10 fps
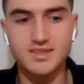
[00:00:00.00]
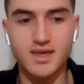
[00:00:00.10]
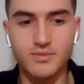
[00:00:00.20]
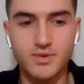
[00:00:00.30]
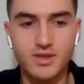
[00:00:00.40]

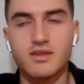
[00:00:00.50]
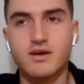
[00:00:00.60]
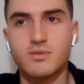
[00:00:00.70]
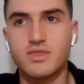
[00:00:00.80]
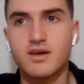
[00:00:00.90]
thing. When you think
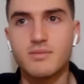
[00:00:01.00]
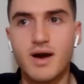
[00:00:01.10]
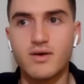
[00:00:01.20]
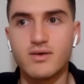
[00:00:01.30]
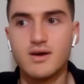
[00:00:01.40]

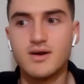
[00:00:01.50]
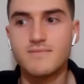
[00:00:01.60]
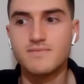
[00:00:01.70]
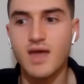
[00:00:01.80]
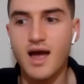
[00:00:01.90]
about mental
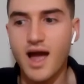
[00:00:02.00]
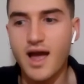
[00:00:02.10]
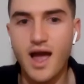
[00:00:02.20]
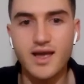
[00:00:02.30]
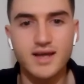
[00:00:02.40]
wealth, we
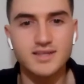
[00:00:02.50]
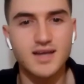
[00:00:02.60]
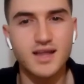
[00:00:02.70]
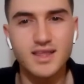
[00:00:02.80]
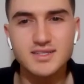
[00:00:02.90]
think about.
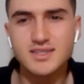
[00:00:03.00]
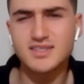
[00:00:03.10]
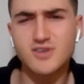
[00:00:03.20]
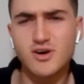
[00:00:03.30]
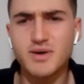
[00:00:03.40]

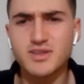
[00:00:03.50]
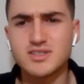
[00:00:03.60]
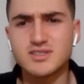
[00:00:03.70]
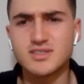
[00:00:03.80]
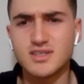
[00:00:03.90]

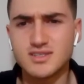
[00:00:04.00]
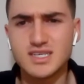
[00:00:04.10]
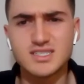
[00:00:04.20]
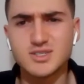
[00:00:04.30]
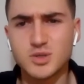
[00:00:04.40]
I like to
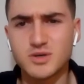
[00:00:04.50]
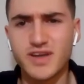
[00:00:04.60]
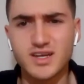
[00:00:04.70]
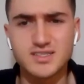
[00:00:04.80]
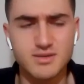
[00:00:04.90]
talk about
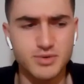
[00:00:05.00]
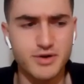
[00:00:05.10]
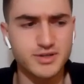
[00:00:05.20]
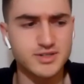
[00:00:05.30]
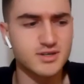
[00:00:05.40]

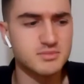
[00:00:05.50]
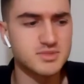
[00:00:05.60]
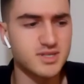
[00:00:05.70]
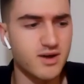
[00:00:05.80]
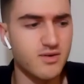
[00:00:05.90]
this in sort of like
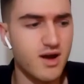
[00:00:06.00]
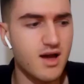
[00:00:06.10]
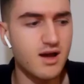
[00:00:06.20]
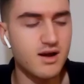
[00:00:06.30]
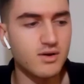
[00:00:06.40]
contemporary
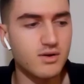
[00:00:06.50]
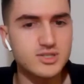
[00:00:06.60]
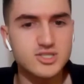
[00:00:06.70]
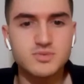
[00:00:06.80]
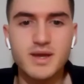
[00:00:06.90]
terms.
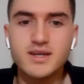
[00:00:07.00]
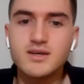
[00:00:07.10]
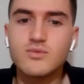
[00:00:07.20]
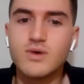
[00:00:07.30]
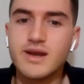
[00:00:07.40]

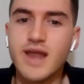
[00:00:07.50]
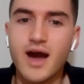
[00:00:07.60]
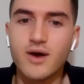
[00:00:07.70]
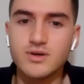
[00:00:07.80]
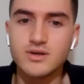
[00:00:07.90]
Spending
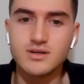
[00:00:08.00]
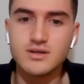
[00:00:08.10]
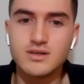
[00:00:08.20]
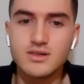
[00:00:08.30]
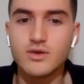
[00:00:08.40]
1
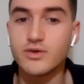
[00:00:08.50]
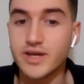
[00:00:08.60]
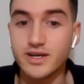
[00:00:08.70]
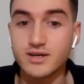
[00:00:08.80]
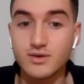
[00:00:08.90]
hour
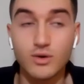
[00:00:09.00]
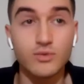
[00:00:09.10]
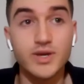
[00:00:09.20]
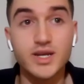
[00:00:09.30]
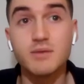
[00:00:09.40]
learning or
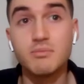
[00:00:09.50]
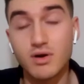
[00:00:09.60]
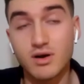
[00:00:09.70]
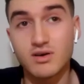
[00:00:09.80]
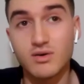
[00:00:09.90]
reading a
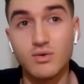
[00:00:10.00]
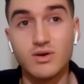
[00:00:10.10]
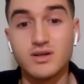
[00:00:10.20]
book or